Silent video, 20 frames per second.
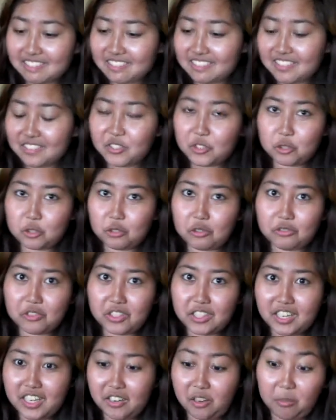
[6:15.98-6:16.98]
I'm not sure if you
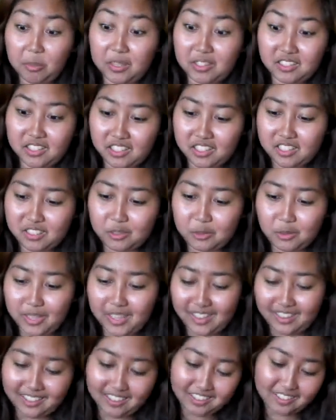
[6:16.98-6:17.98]
can hear it, but it's like
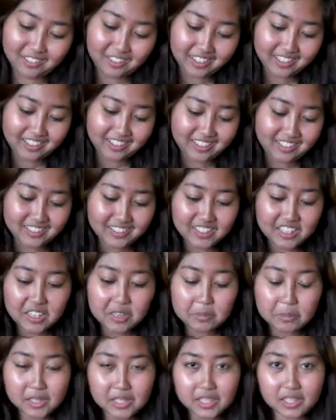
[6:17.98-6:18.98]
squeaking like quite a lot.
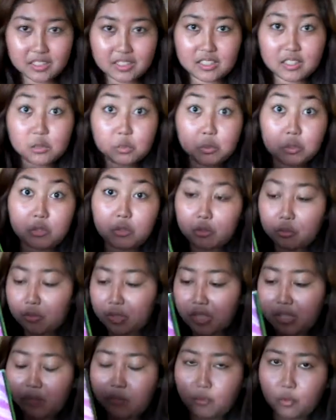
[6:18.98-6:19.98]
But yeah, this was
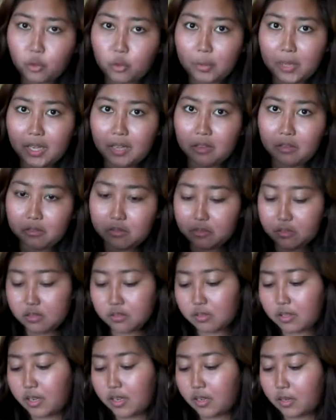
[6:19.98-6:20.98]
only
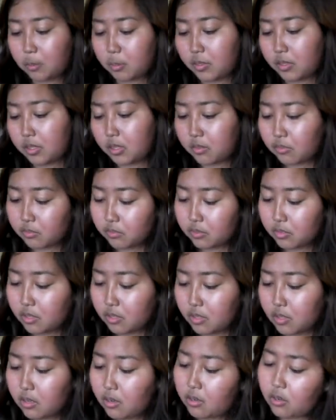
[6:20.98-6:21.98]
£4. And I believe
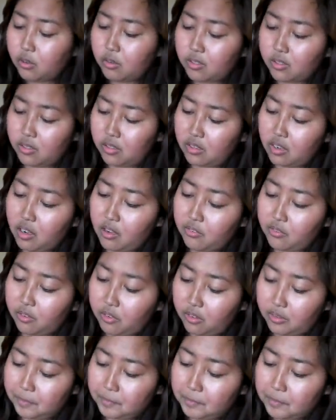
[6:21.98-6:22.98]
on the
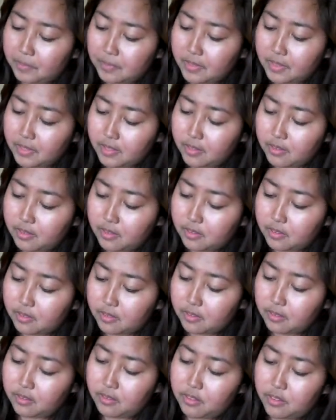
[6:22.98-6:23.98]
cover,
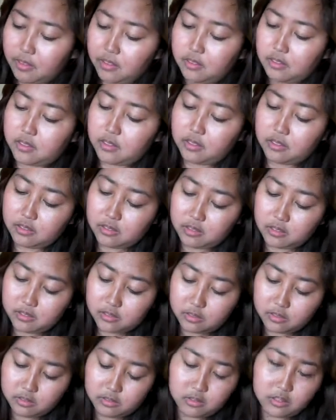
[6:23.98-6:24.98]
yeah, it
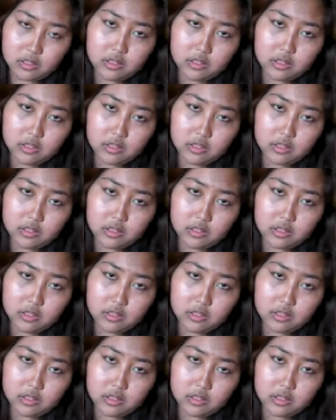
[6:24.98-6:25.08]
says on the